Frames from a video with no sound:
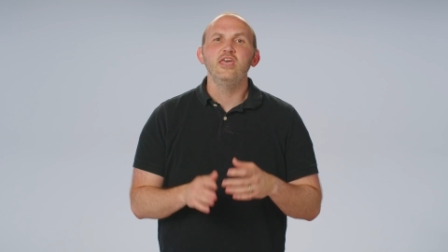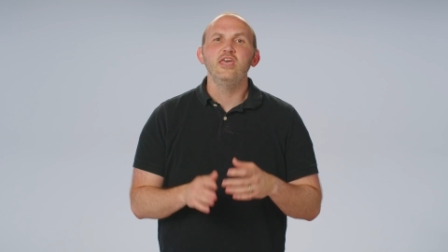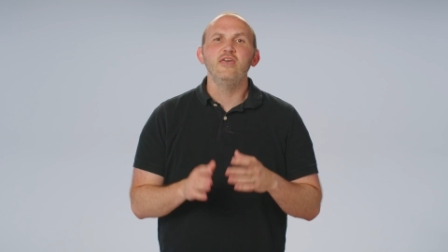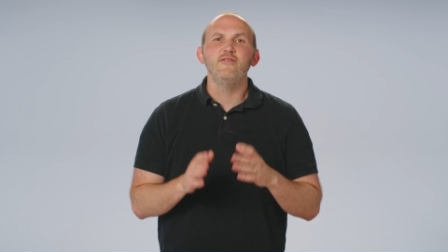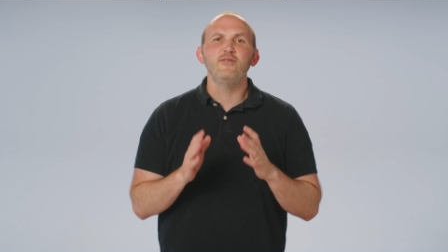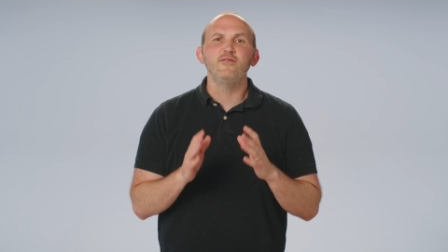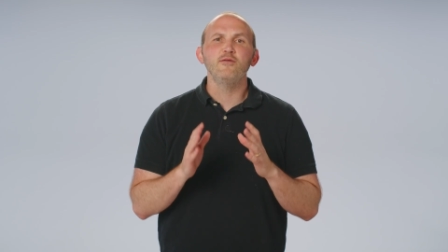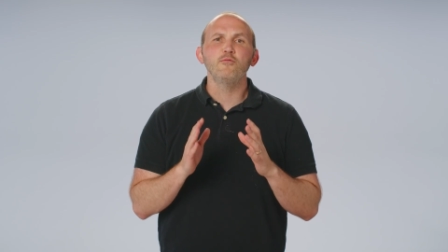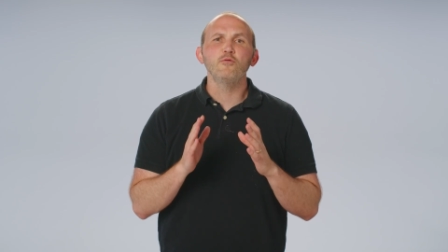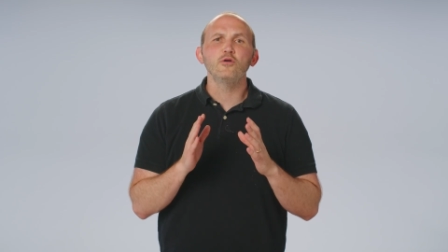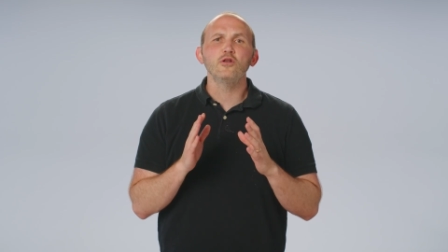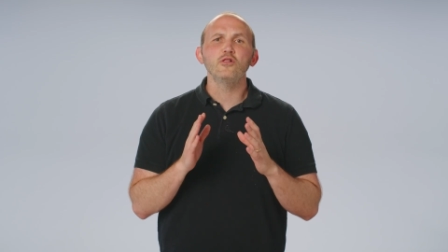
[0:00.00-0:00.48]

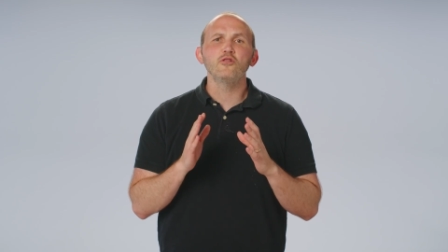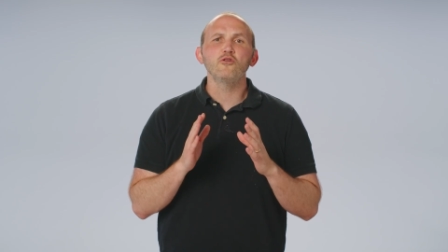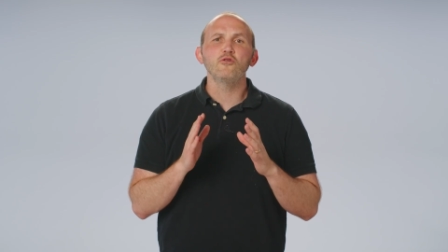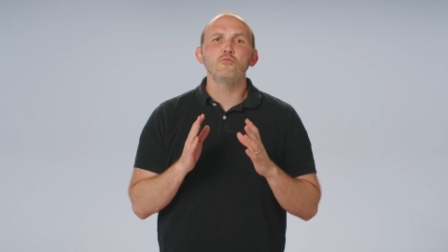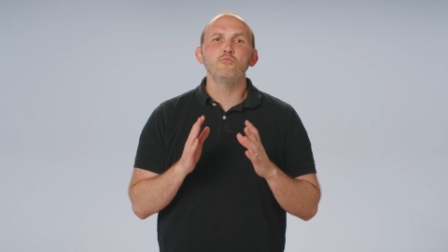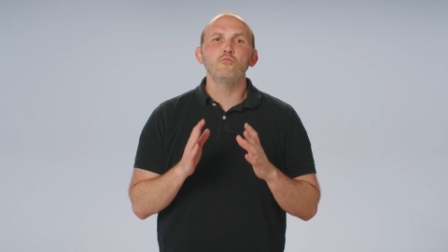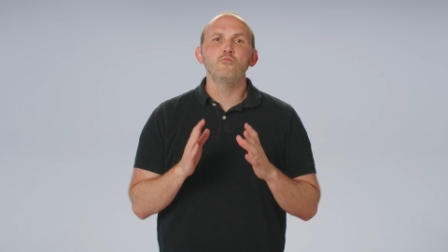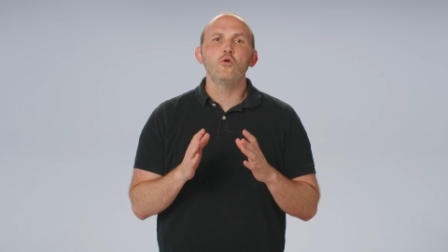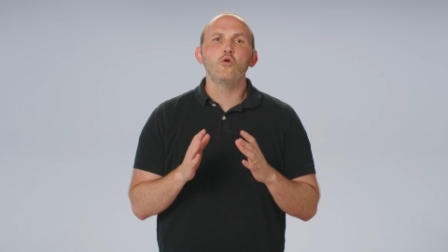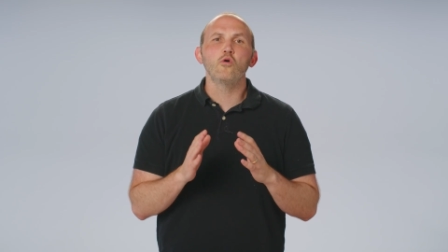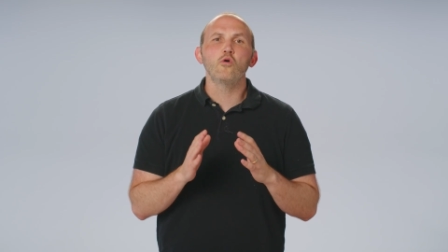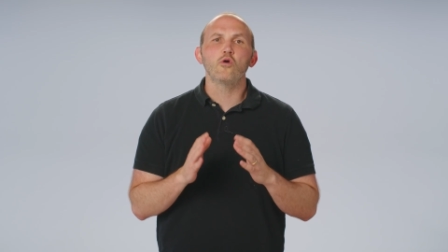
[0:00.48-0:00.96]
If you want to
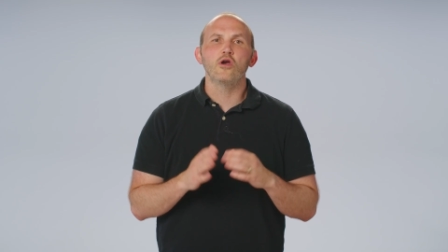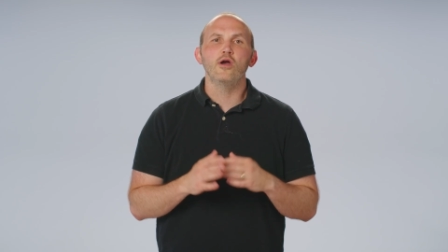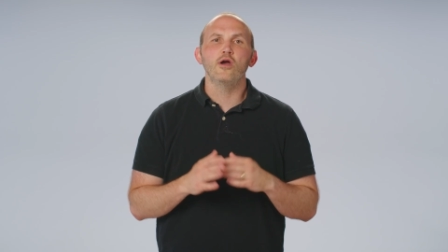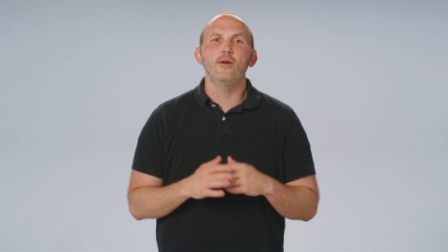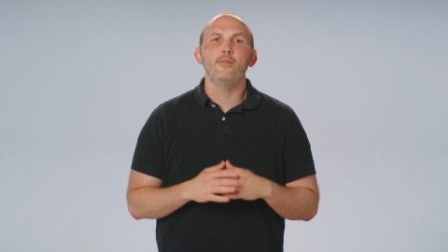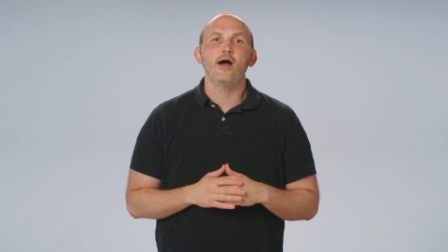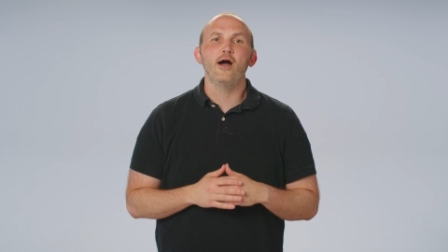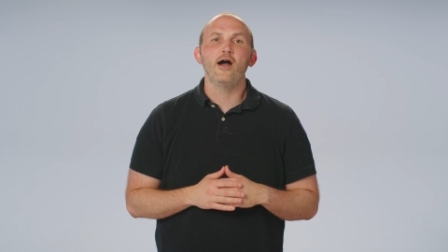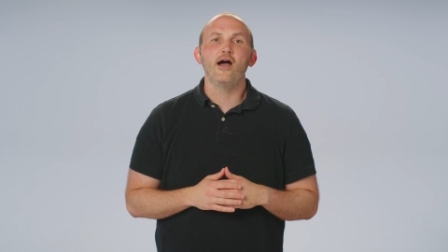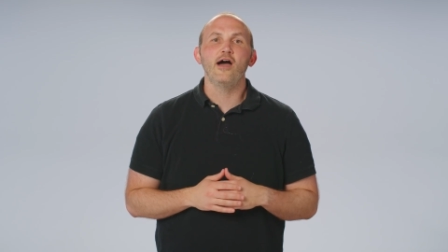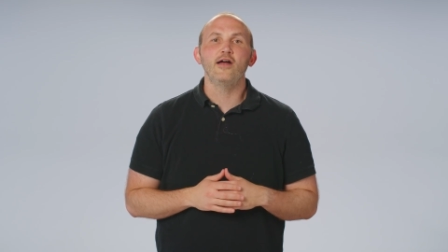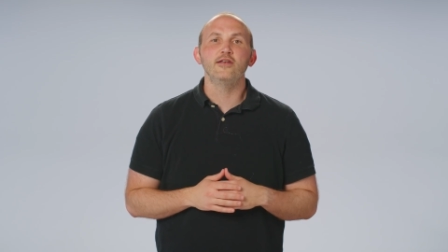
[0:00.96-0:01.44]
learn more
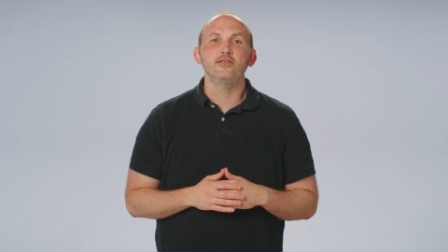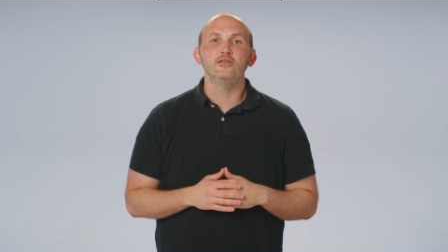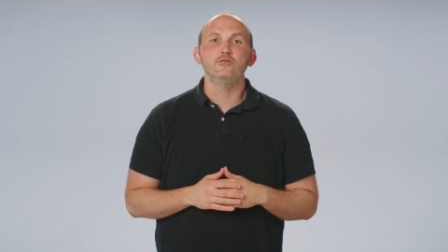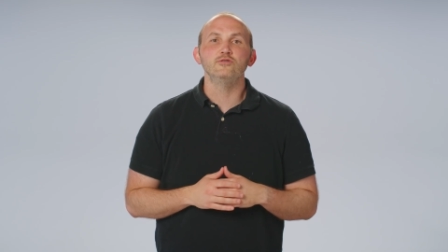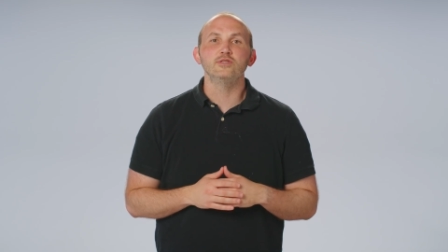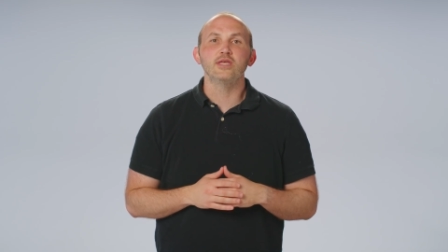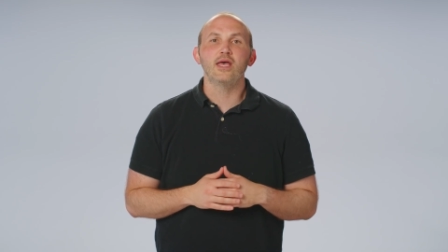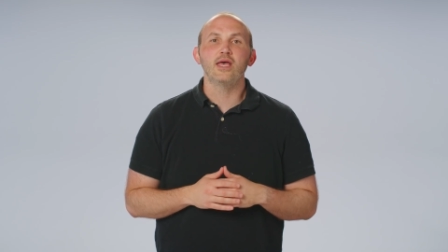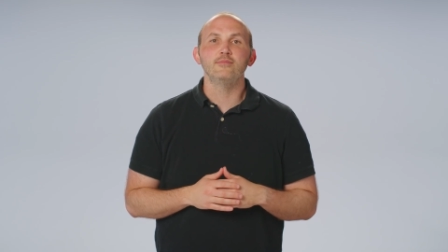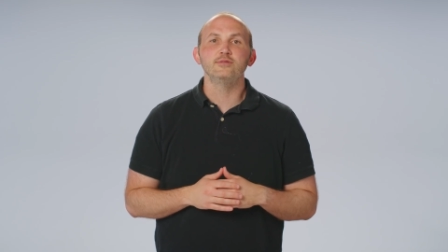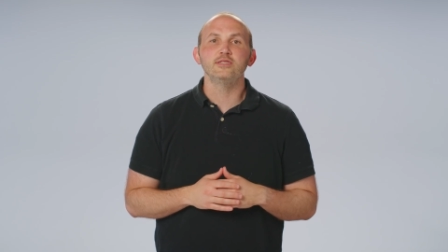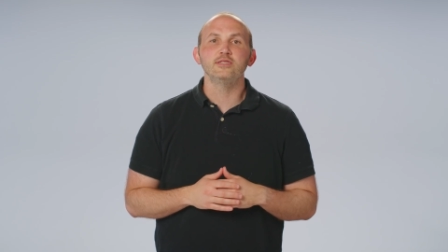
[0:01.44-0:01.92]
about how to
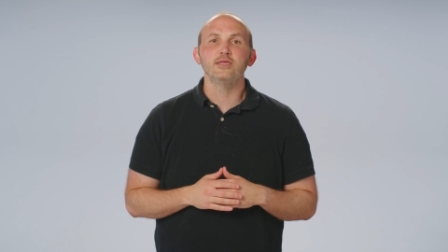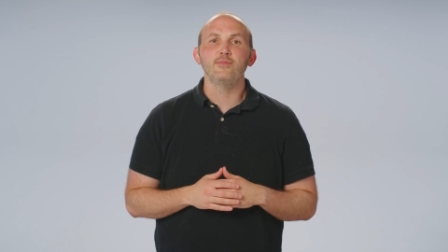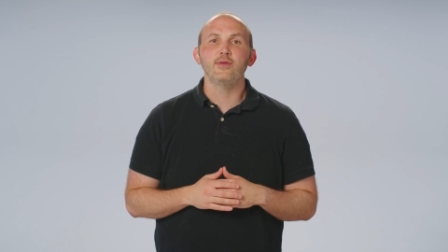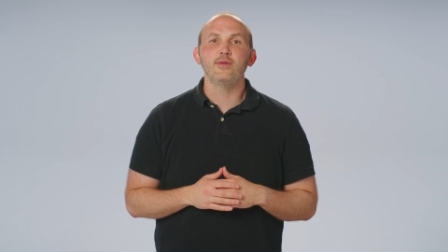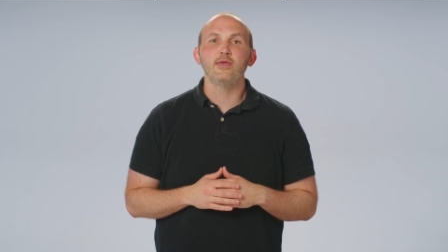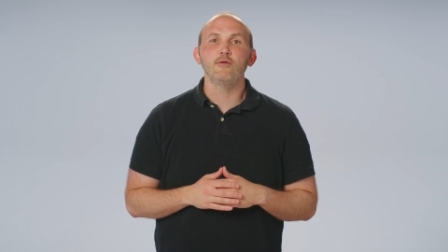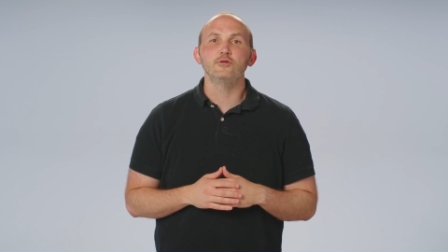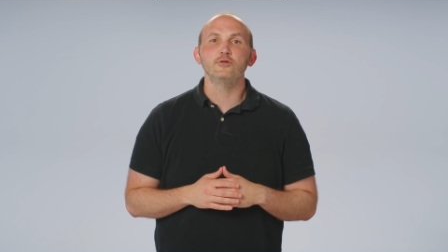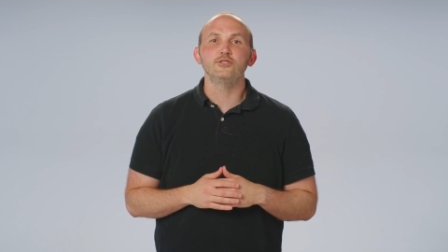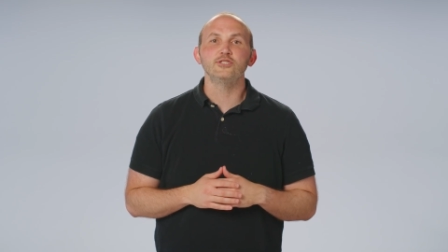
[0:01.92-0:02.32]
use MCP